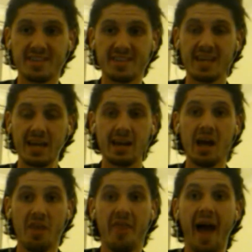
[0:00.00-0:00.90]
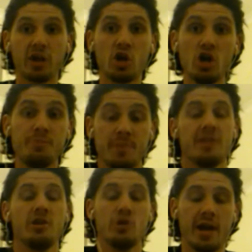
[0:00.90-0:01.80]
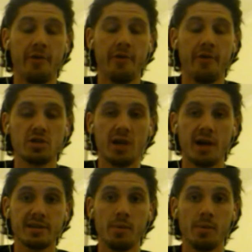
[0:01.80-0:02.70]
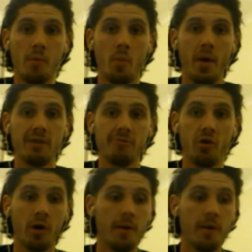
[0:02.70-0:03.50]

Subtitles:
seen, that could be the new generation title we've been waiting for.